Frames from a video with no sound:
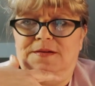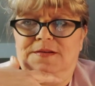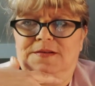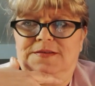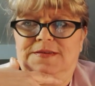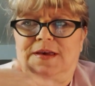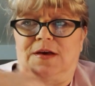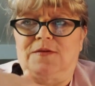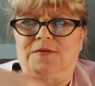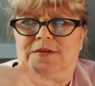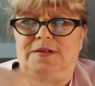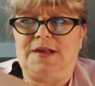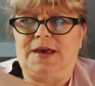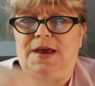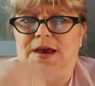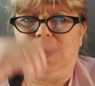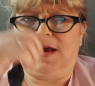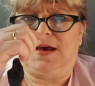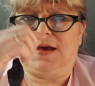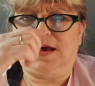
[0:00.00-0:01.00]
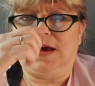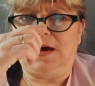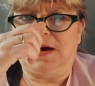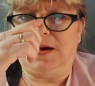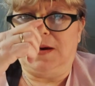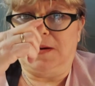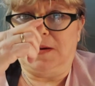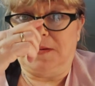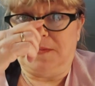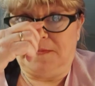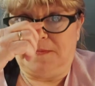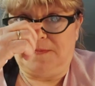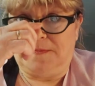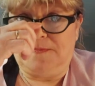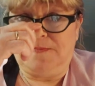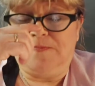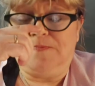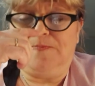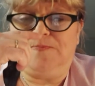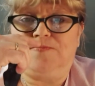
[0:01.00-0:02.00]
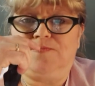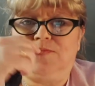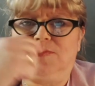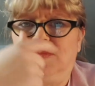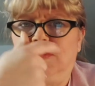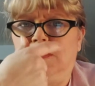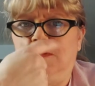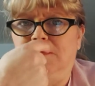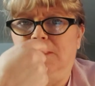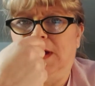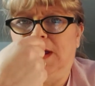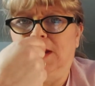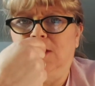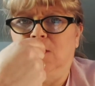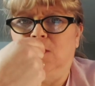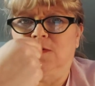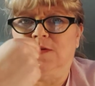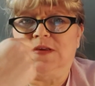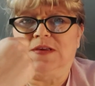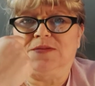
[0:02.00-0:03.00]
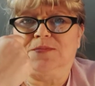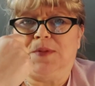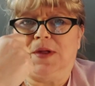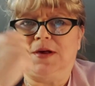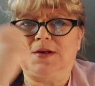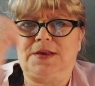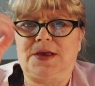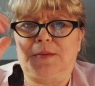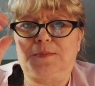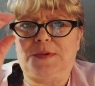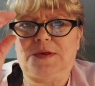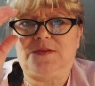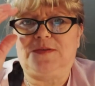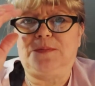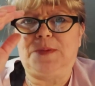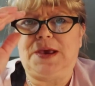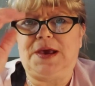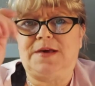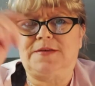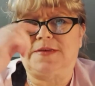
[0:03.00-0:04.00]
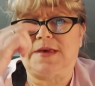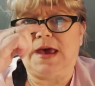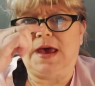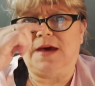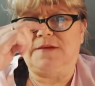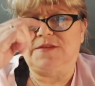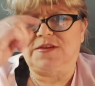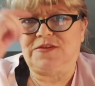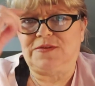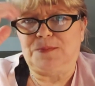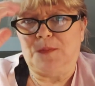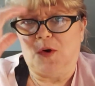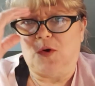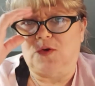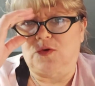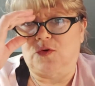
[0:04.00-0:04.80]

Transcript: sounds like my nose is plugged up. It's because I have a small